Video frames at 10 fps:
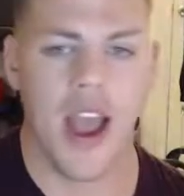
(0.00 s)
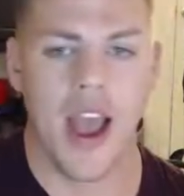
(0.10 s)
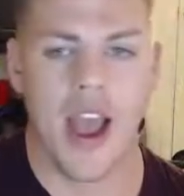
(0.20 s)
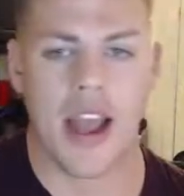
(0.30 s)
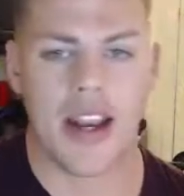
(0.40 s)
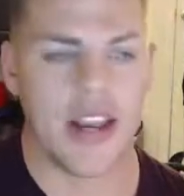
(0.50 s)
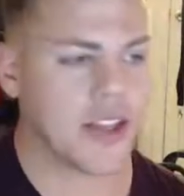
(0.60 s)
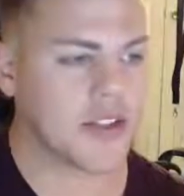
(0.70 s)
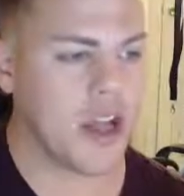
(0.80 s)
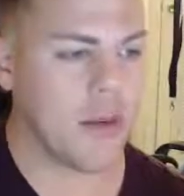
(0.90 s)

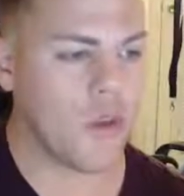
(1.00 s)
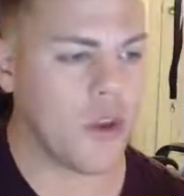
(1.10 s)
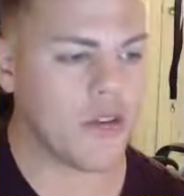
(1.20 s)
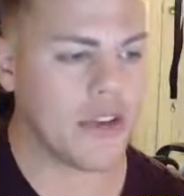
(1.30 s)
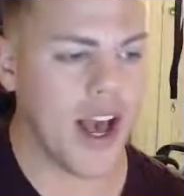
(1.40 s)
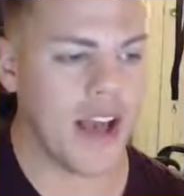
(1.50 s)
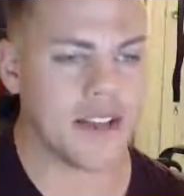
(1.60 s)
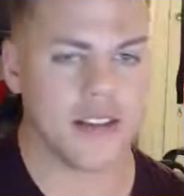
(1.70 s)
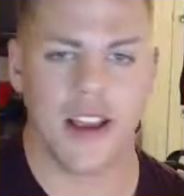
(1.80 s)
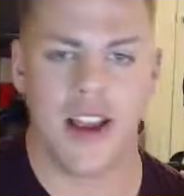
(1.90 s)
Next up, we've
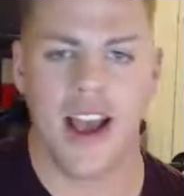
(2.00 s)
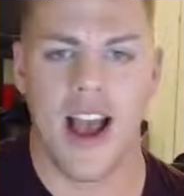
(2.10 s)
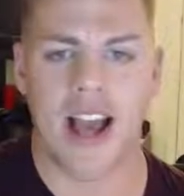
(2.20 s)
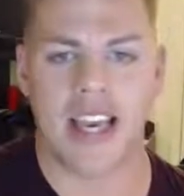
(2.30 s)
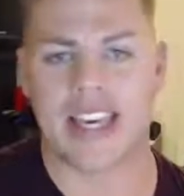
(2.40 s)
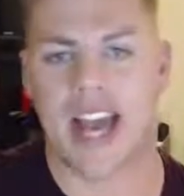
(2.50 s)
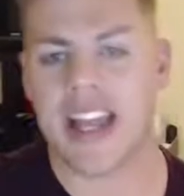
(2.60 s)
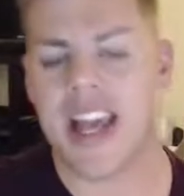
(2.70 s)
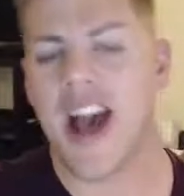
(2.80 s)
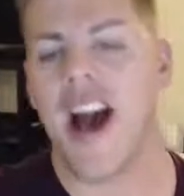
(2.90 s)
got
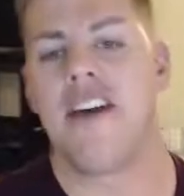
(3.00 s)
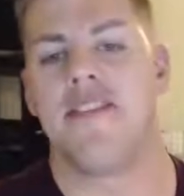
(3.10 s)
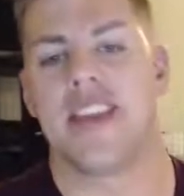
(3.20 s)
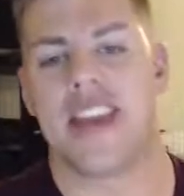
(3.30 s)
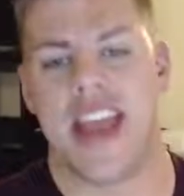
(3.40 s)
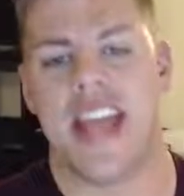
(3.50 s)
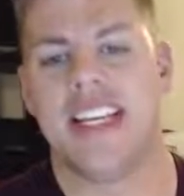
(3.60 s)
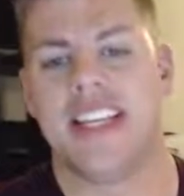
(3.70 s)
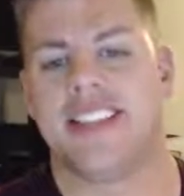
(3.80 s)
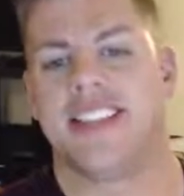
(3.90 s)
Gallia of the
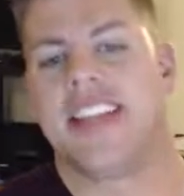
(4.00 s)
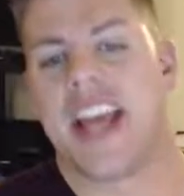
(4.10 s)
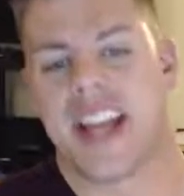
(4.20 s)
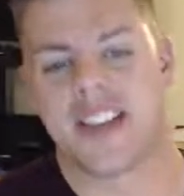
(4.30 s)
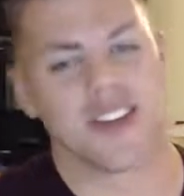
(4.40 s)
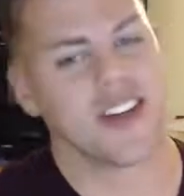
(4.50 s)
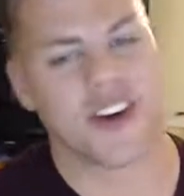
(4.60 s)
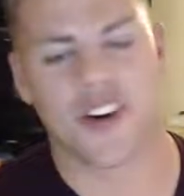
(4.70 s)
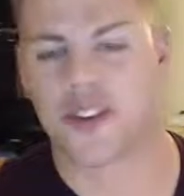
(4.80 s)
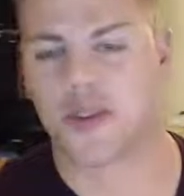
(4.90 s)
Endless Dance.
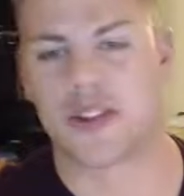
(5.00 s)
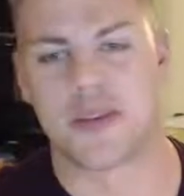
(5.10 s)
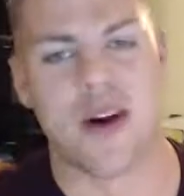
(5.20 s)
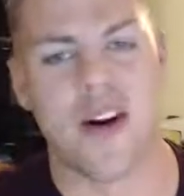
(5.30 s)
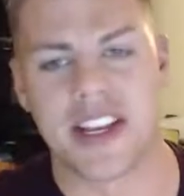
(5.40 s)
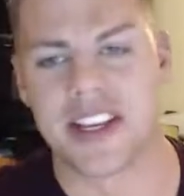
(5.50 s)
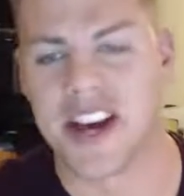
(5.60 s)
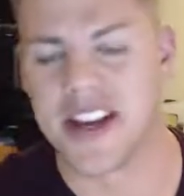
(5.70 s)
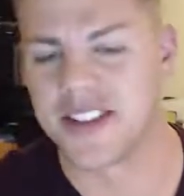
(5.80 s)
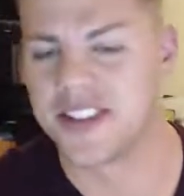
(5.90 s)
Girl just wants to party,
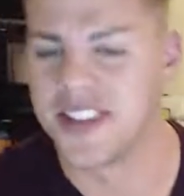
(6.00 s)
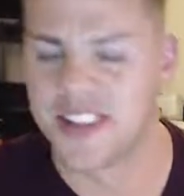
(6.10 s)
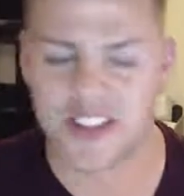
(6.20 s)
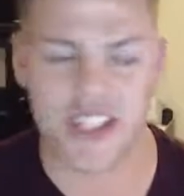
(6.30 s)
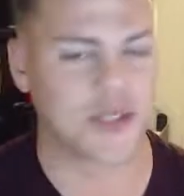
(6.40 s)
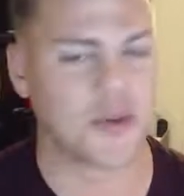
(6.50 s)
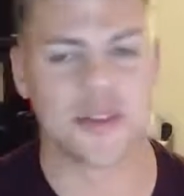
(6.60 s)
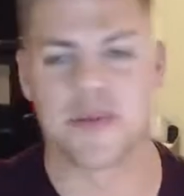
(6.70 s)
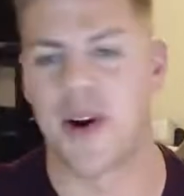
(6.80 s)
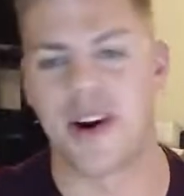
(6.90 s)
guys. She just wants
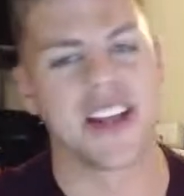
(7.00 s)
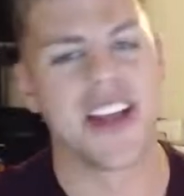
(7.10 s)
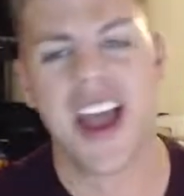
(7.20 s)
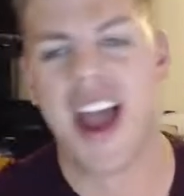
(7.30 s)
to party.